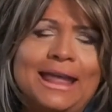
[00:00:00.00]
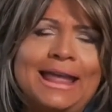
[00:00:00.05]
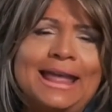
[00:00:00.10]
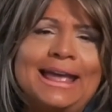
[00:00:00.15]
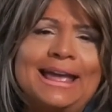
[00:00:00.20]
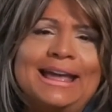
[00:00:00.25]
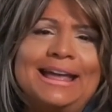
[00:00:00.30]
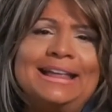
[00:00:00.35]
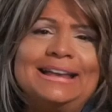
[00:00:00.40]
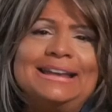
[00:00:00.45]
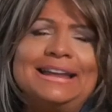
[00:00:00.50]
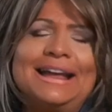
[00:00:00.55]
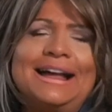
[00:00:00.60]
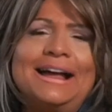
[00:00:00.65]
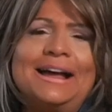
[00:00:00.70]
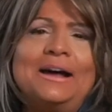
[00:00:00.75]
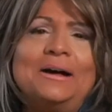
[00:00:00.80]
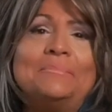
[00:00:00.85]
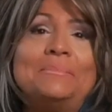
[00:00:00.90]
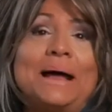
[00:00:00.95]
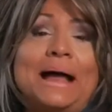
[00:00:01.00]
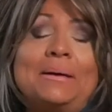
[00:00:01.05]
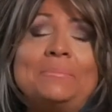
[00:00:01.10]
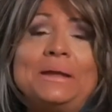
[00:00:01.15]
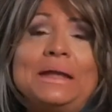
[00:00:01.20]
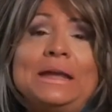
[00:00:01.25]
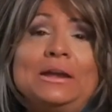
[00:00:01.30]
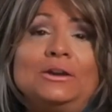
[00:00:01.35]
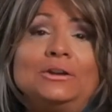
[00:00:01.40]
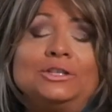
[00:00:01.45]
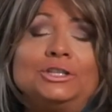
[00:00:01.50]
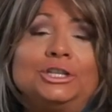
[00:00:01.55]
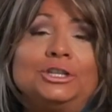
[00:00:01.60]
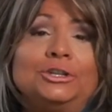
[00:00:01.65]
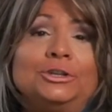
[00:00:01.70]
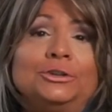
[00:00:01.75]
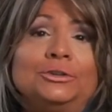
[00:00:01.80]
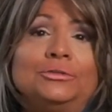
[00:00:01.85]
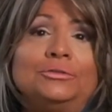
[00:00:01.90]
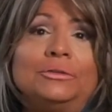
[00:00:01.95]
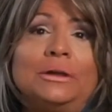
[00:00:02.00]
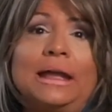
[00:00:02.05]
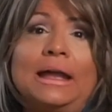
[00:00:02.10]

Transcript: and I'm here to